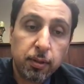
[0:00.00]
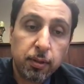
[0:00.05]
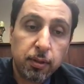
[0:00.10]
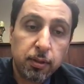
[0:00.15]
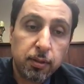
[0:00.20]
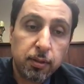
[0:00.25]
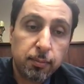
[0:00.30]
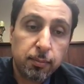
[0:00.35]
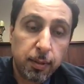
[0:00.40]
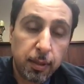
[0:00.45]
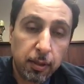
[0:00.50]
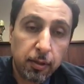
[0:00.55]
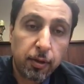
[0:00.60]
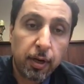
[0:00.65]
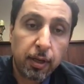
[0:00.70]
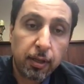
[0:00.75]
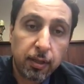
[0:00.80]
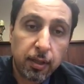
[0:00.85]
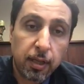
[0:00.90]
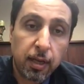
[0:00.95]
speak
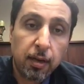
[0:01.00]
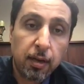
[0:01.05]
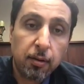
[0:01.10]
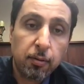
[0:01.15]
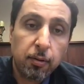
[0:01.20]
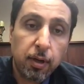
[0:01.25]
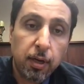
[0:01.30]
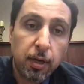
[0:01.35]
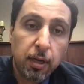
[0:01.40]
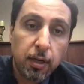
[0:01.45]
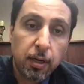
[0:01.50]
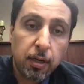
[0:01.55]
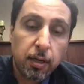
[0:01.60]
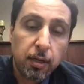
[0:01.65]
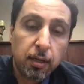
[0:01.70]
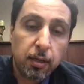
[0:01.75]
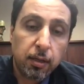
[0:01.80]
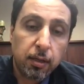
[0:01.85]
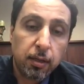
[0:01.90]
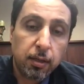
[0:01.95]
right now,
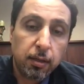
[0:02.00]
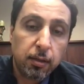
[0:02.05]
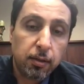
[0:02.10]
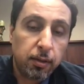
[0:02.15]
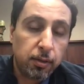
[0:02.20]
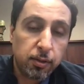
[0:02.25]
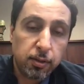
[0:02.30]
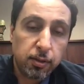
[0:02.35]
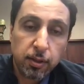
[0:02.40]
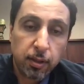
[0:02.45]
there's